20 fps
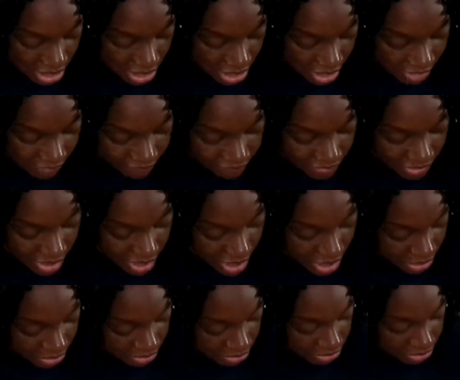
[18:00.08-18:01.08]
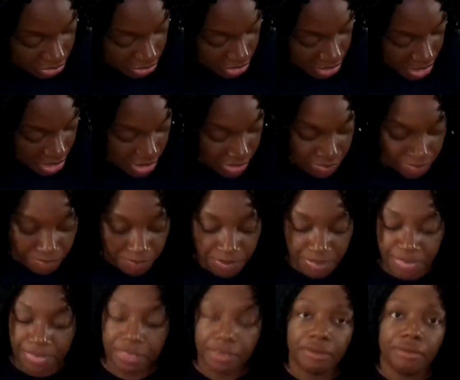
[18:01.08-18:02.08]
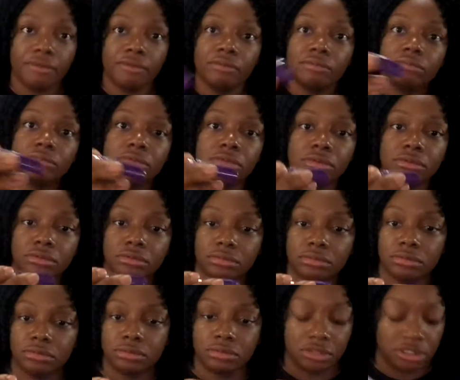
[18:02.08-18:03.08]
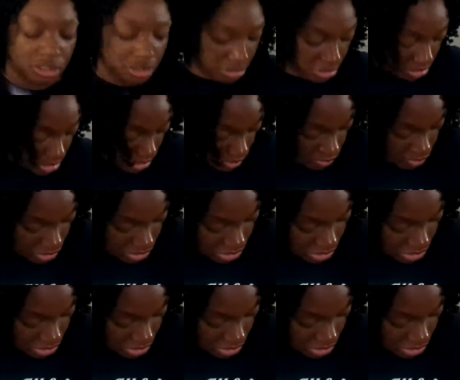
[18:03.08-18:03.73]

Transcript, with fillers: I've got some, oh, that's the same one.